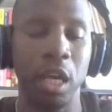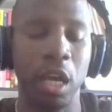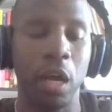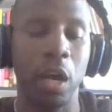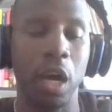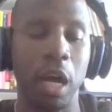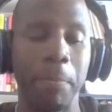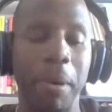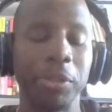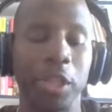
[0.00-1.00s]
I'm
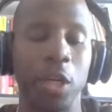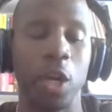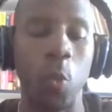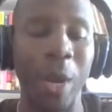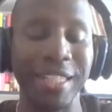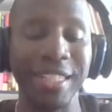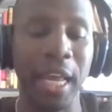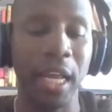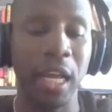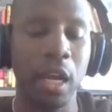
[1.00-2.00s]
publishing it on a
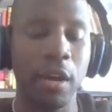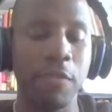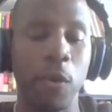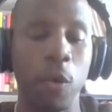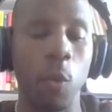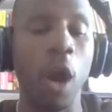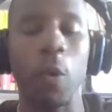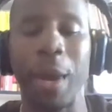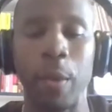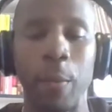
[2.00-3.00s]
Wednesday for Walk
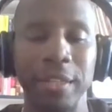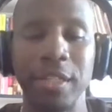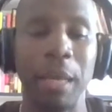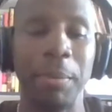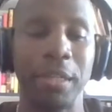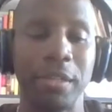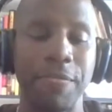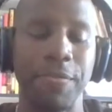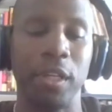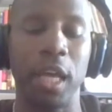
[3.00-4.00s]
Away Wednesday because I
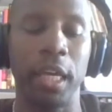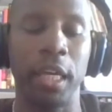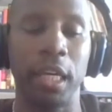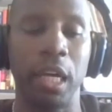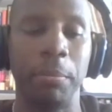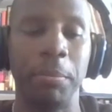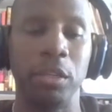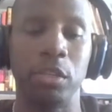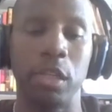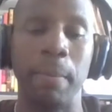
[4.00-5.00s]
feel like he
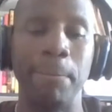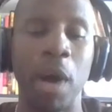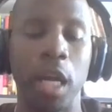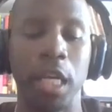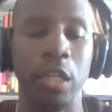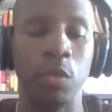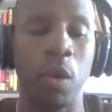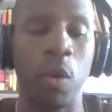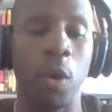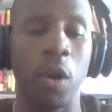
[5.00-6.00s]
just embodies
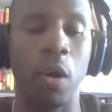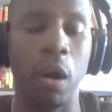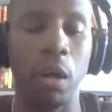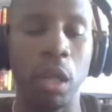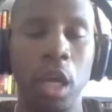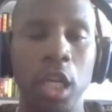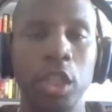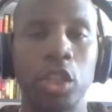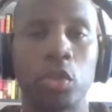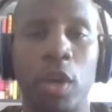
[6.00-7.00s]
what we're all
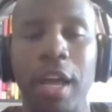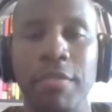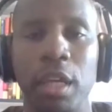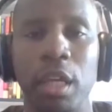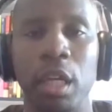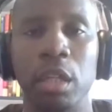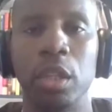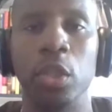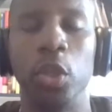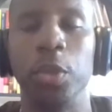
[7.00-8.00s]
striving
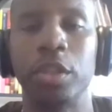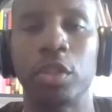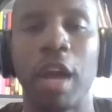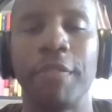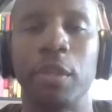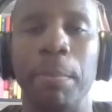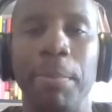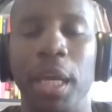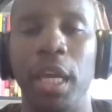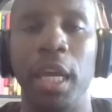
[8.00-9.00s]
to do and striving to
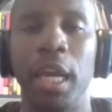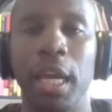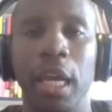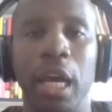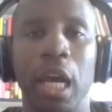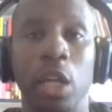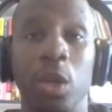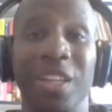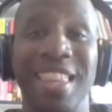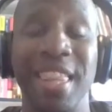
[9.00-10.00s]
be. Not
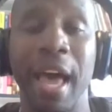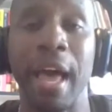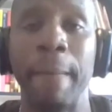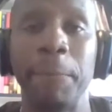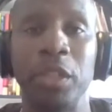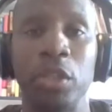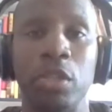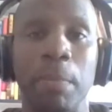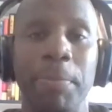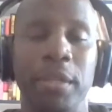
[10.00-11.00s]
only that, but just
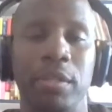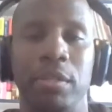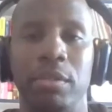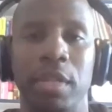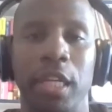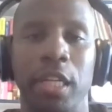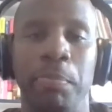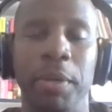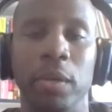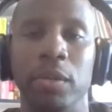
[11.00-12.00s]
the businesses that he's
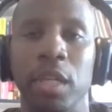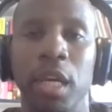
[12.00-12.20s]
built